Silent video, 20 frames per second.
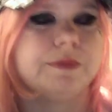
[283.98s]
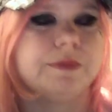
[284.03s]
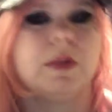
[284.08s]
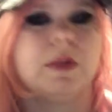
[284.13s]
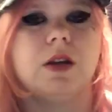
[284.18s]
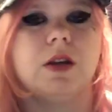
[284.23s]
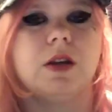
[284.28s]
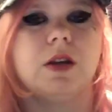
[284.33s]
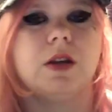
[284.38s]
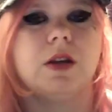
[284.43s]

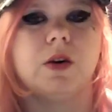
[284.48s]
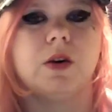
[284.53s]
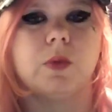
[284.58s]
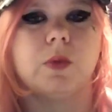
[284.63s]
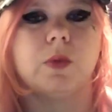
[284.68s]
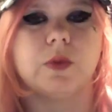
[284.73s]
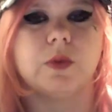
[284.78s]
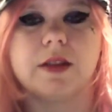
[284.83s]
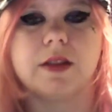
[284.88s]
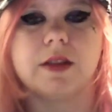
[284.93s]
you know, was
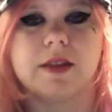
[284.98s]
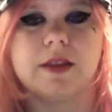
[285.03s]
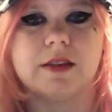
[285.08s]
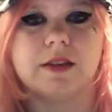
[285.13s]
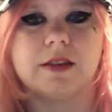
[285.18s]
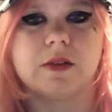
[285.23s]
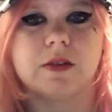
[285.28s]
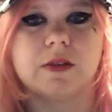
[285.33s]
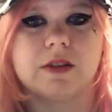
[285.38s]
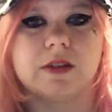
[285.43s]
one of the things
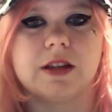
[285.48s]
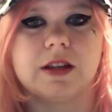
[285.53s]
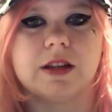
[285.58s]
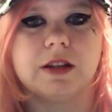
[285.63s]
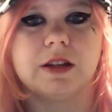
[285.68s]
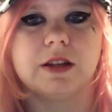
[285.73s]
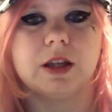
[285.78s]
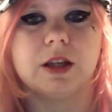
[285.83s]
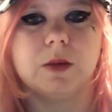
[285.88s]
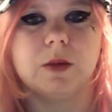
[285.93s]
that was
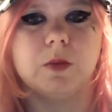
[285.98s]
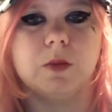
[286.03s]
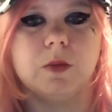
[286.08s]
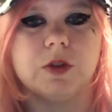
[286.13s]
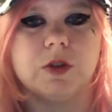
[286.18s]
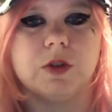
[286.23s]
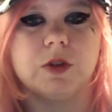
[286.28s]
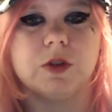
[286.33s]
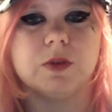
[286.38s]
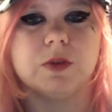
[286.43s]
killing him,
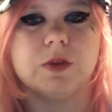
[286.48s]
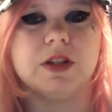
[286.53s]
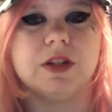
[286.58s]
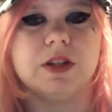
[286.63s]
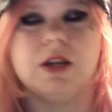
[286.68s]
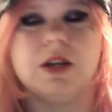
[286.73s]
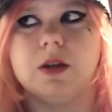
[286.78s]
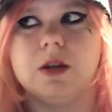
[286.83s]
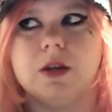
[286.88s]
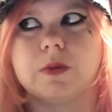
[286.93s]
which was
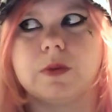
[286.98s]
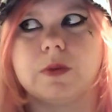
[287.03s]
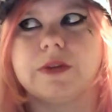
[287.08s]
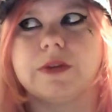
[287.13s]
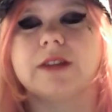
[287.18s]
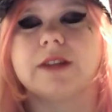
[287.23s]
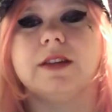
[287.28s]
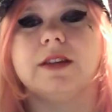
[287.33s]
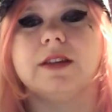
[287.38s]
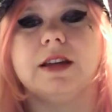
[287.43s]
he was
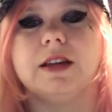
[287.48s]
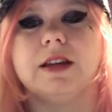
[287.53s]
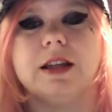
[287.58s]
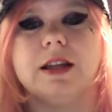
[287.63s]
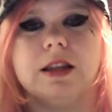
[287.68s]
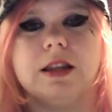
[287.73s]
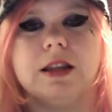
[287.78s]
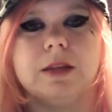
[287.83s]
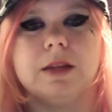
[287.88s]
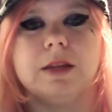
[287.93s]
reflecting
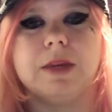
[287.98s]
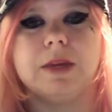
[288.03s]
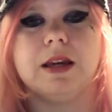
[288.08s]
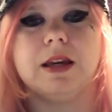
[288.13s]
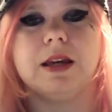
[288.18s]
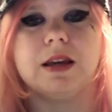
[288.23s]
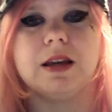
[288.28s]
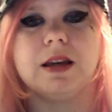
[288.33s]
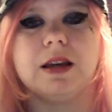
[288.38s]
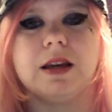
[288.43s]
in the
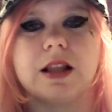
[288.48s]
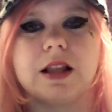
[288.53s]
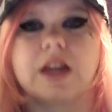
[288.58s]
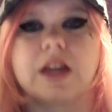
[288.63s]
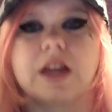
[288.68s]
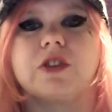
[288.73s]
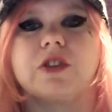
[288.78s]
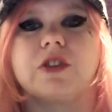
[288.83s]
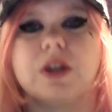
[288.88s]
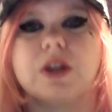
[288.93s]
being
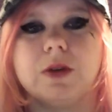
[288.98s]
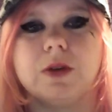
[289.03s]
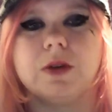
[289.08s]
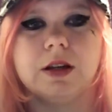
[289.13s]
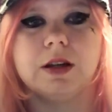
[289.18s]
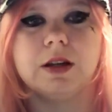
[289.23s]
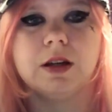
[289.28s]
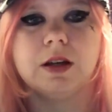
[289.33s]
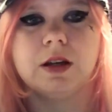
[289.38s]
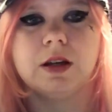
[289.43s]
electrocuted
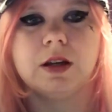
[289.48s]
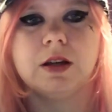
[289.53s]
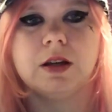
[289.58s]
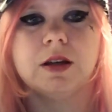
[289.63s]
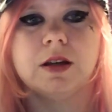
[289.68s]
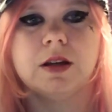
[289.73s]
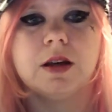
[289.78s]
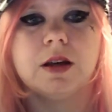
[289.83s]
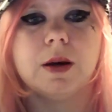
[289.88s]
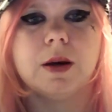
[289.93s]

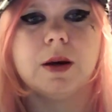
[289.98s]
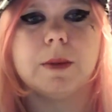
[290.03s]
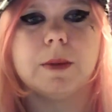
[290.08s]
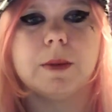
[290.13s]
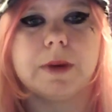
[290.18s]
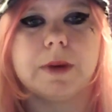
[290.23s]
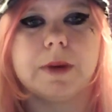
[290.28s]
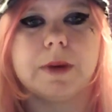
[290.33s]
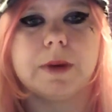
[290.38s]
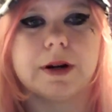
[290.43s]

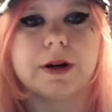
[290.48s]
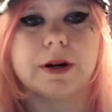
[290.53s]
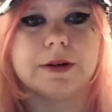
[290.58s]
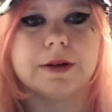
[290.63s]
part.